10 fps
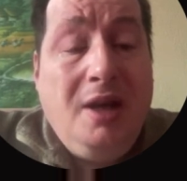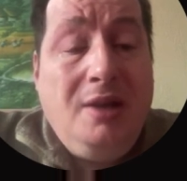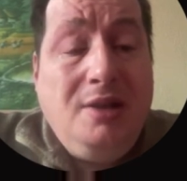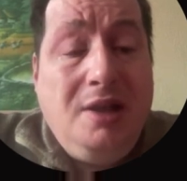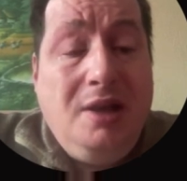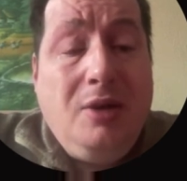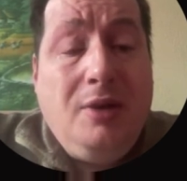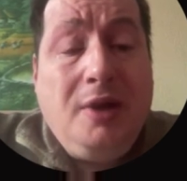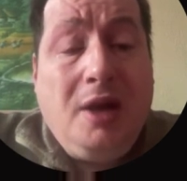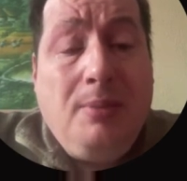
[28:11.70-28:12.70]
the CEO
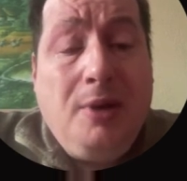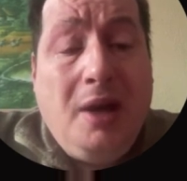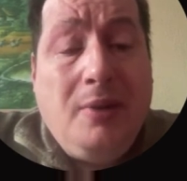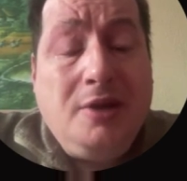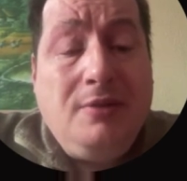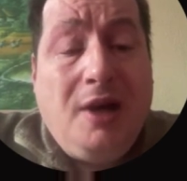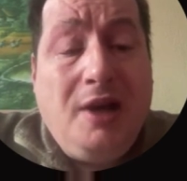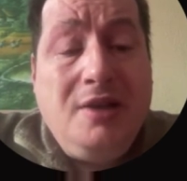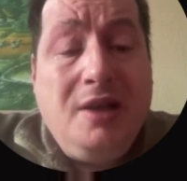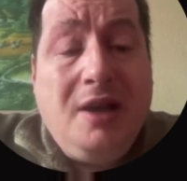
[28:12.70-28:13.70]
of the company I was
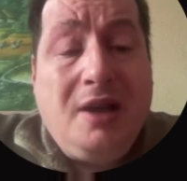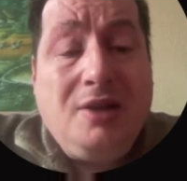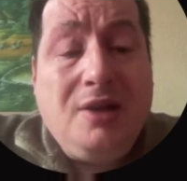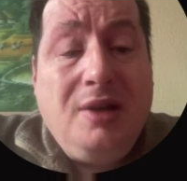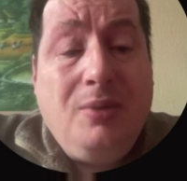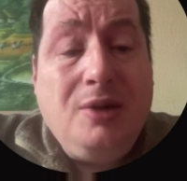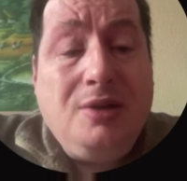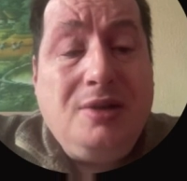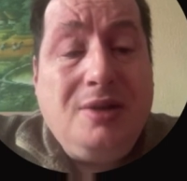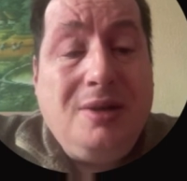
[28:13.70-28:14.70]
advising actually
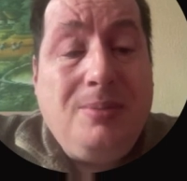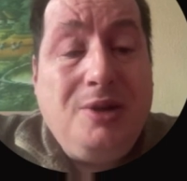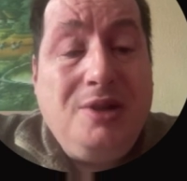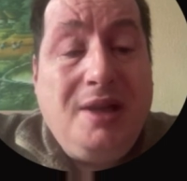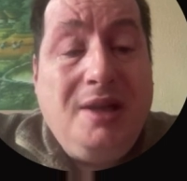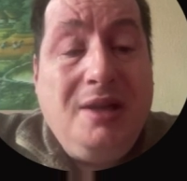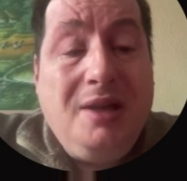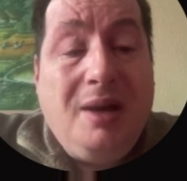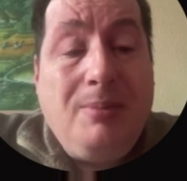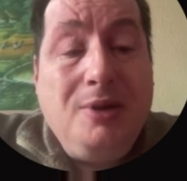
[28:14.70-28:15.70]
was presenting the
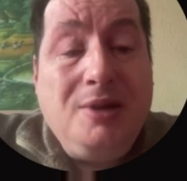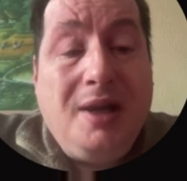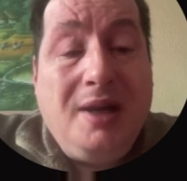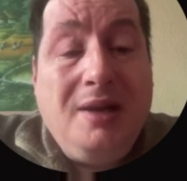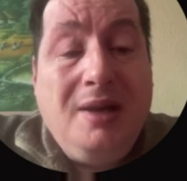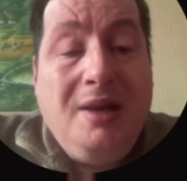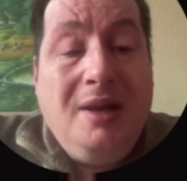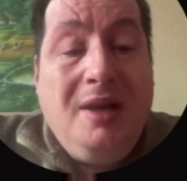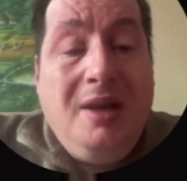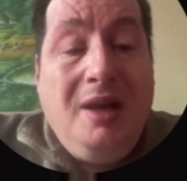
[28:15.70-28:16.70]
numbers, and
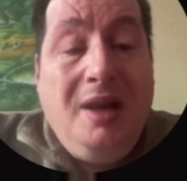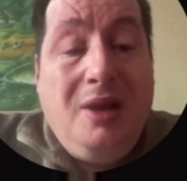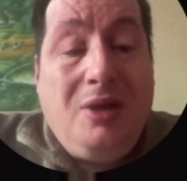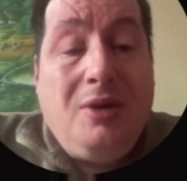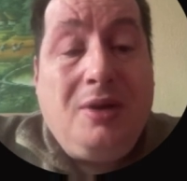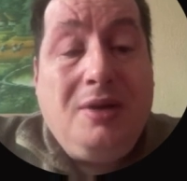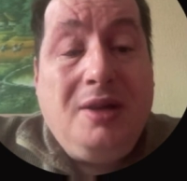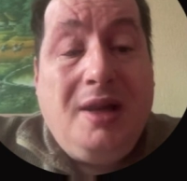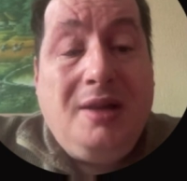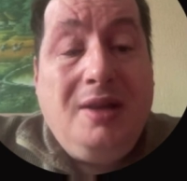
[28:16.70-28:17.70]
he thought
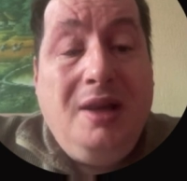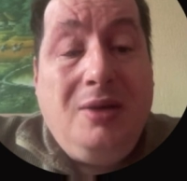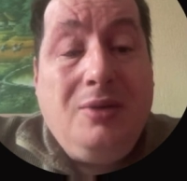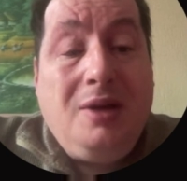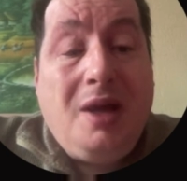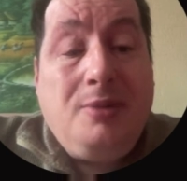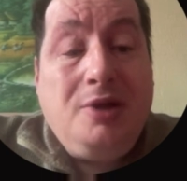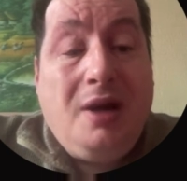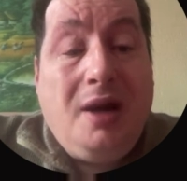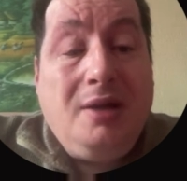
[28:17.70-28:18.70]
that he could capture
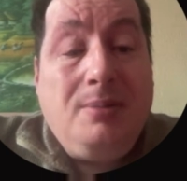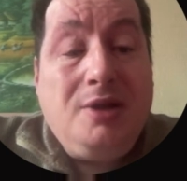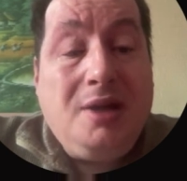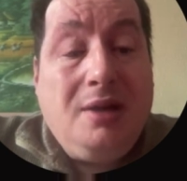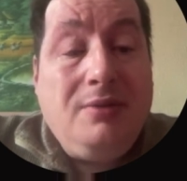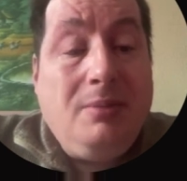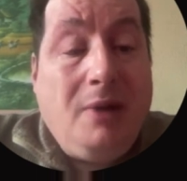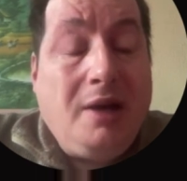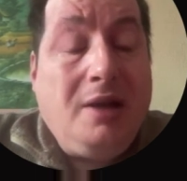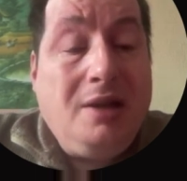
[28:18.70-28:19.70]
100% of the
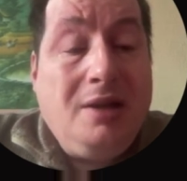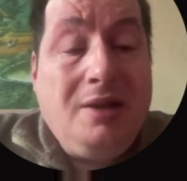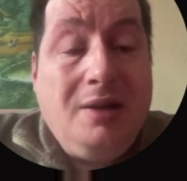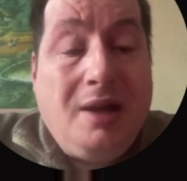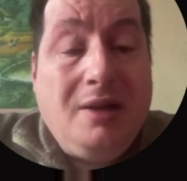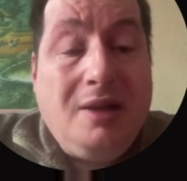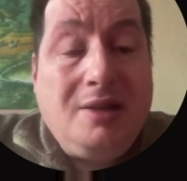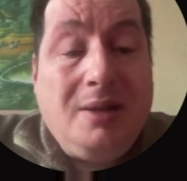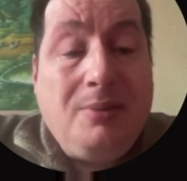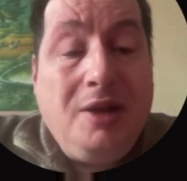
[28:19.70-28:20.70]
market. Now, that's
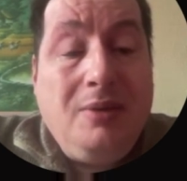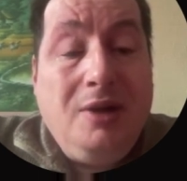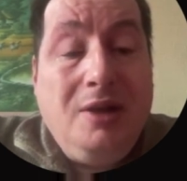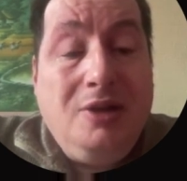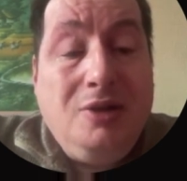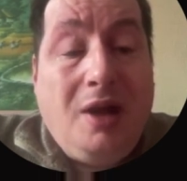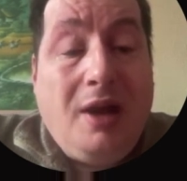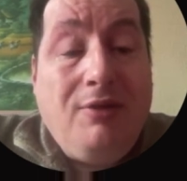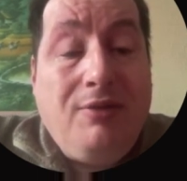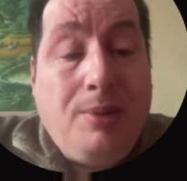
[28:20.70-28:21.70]
something we should
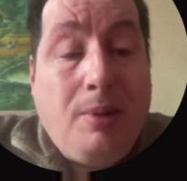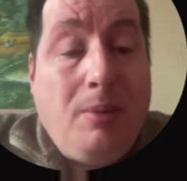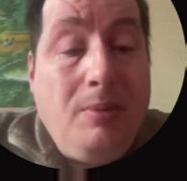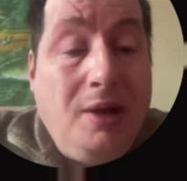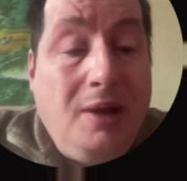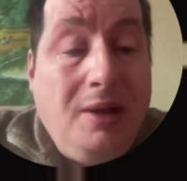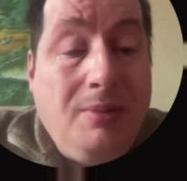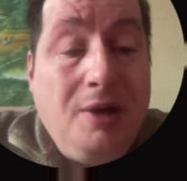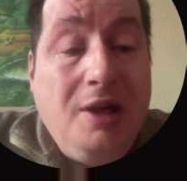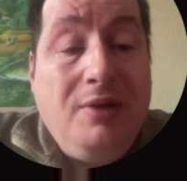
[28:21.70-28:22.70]
have probably
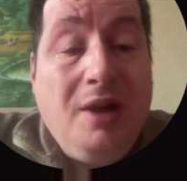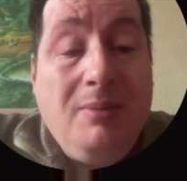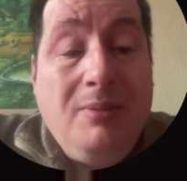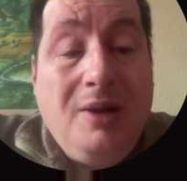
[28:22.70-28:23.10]
briefed him